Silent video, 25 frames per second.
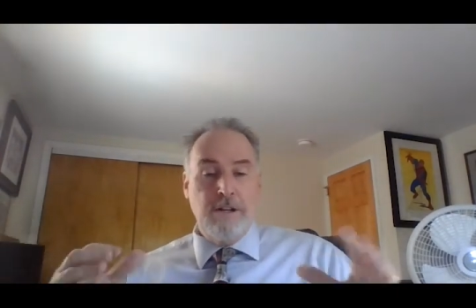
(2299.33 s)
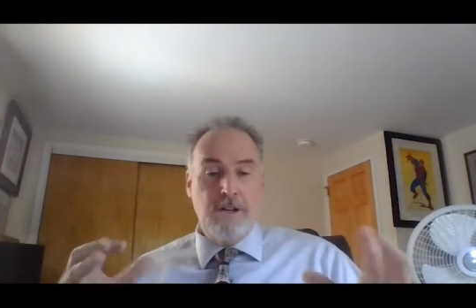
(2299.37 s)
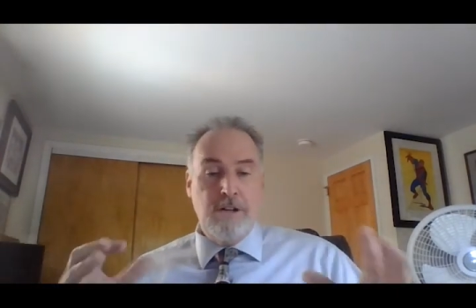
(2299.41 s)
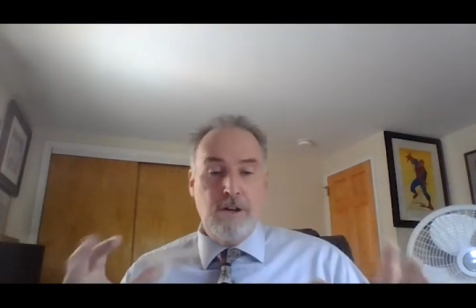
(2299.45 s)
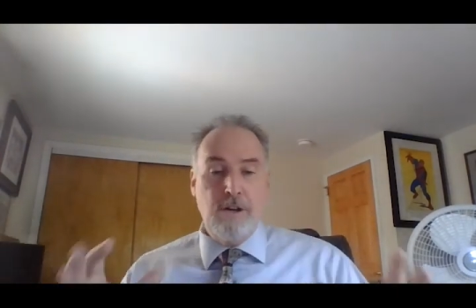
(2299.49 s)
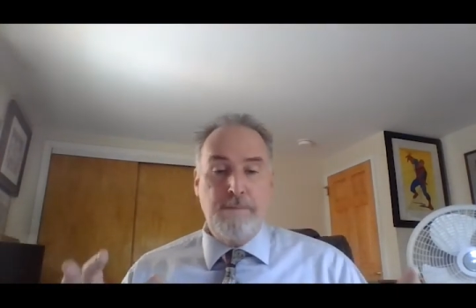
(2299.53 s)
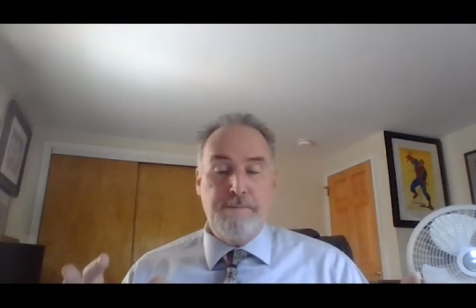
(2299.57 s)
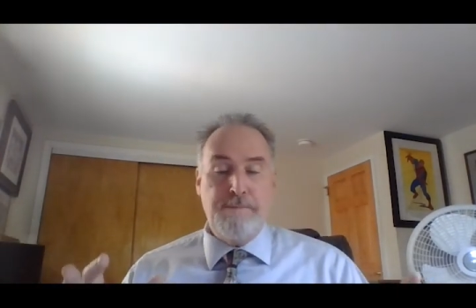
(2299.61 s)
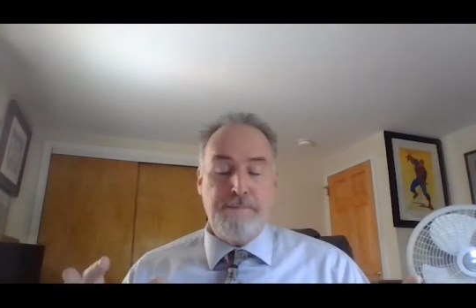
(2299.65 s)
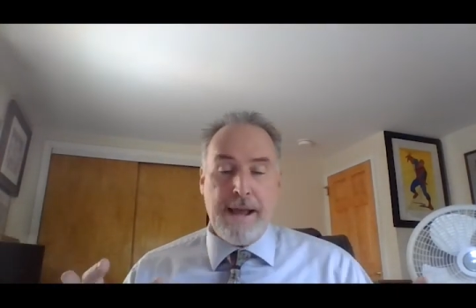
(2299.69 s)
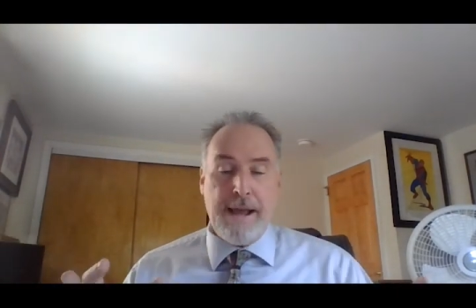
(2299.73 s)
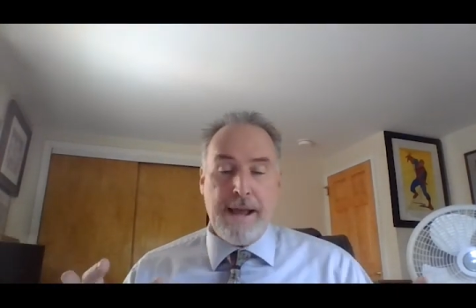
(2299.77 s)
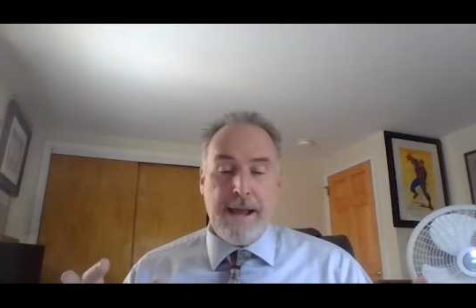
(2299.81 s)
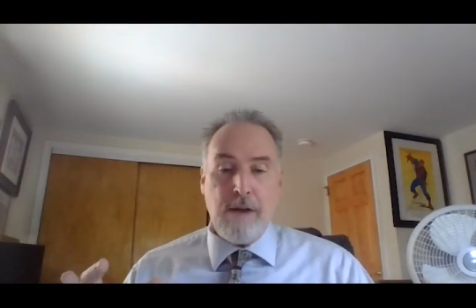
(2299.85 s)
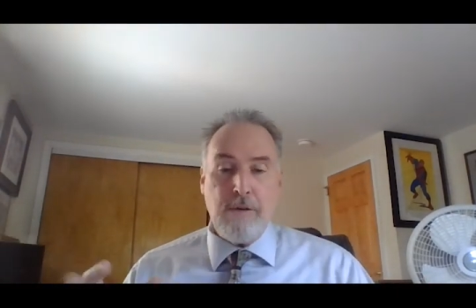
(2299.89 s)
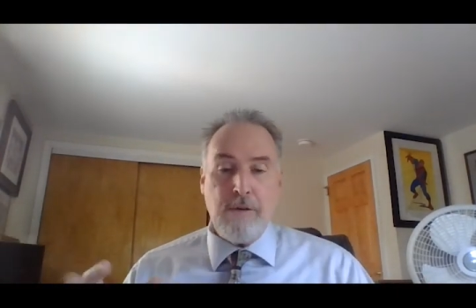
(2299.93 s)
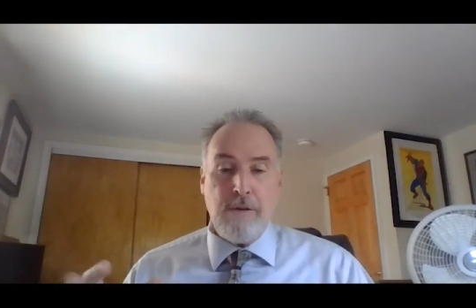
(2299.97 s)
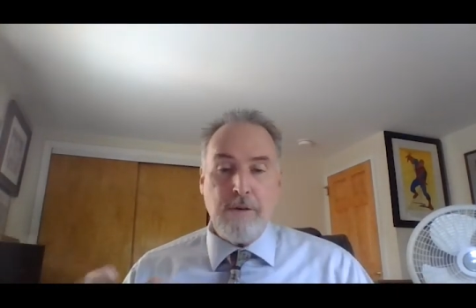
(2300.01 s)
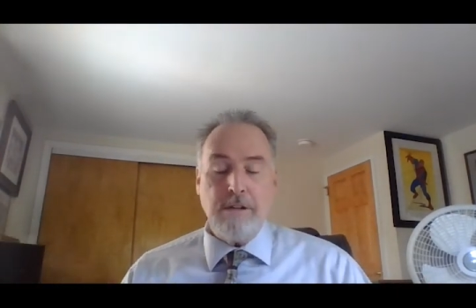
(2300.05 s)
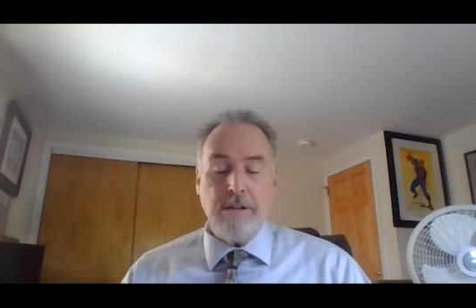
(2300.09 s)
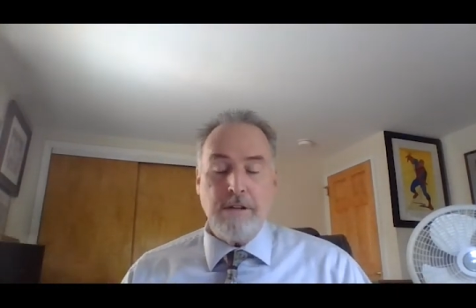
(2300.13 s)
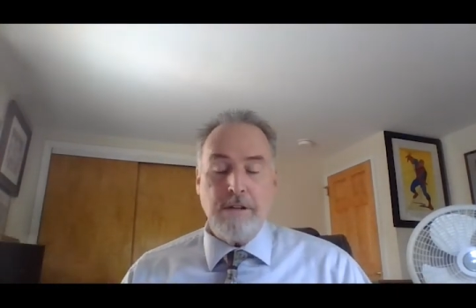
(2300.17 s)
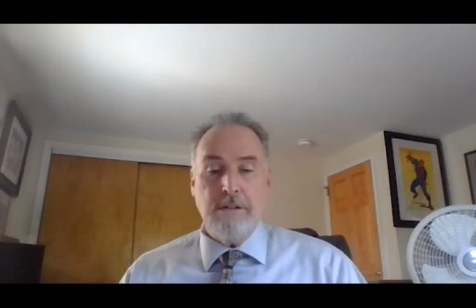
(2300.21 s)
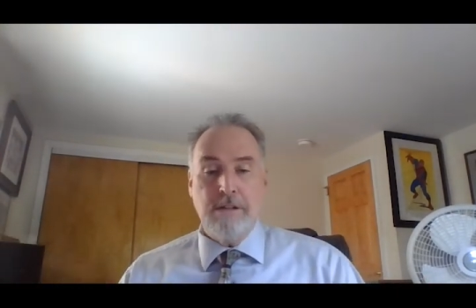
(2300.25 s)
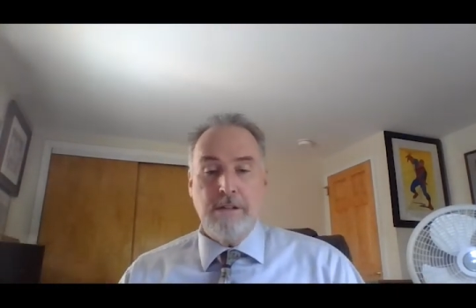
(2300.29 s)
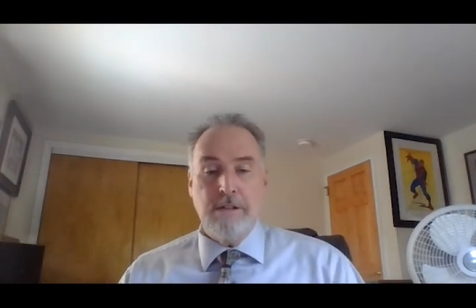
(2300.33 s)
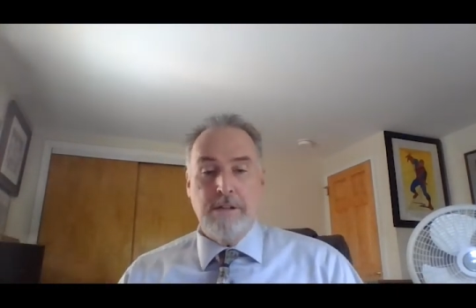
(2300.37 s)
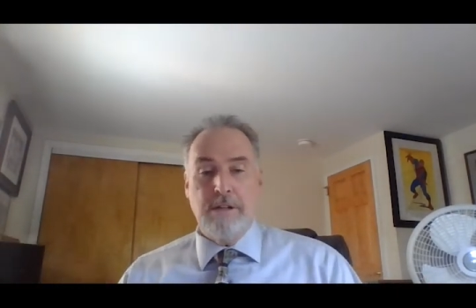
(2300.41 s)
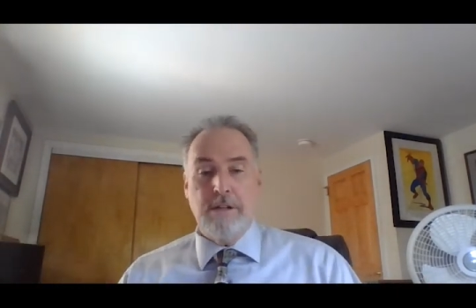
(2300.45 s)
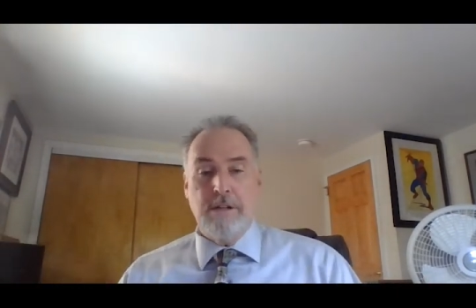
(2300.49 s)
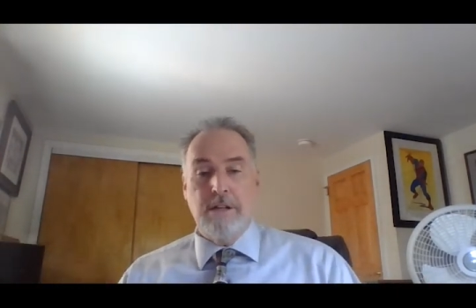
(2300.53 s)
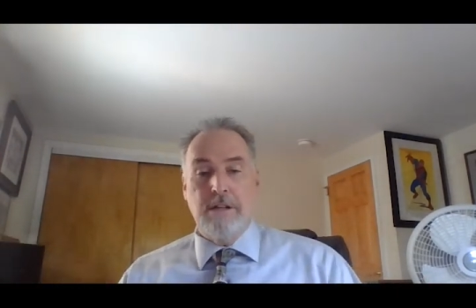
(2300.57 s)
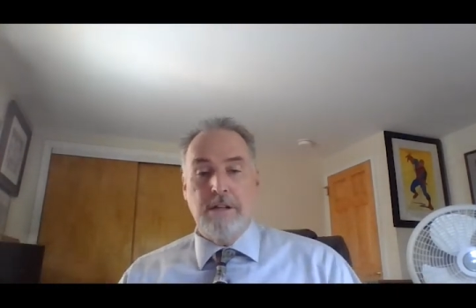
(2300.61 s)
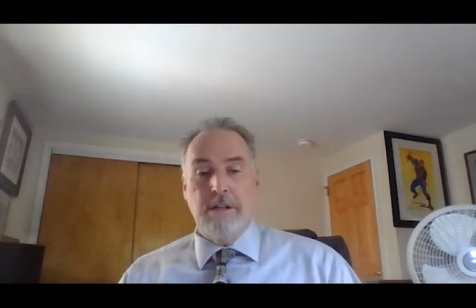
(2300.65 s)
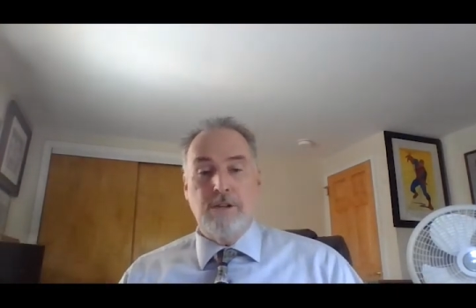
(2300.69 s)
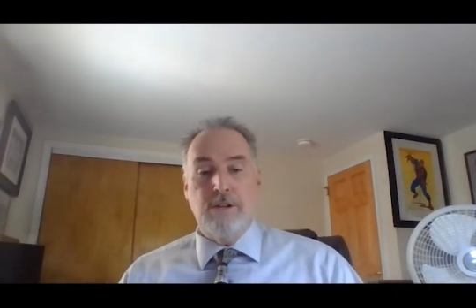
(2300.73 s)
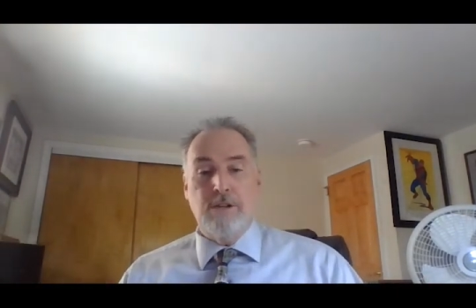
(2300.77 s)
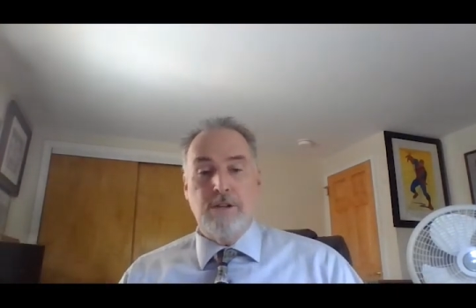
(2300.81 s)
Good power,
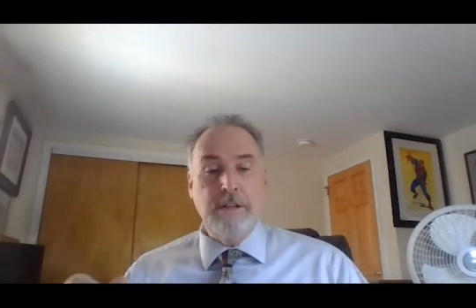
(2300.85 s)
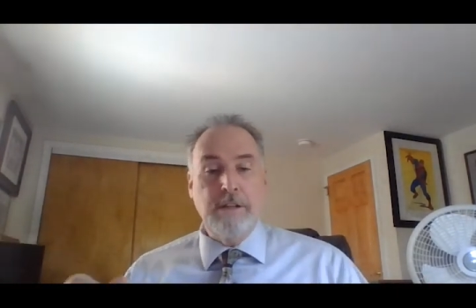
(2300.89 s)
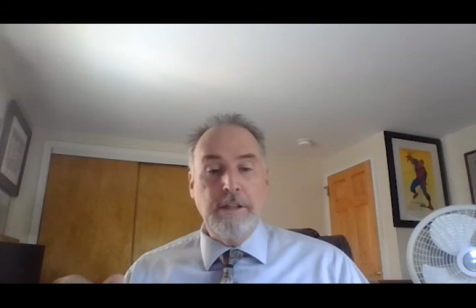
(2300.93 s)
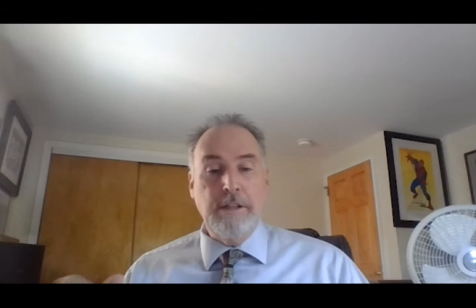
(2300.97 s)
good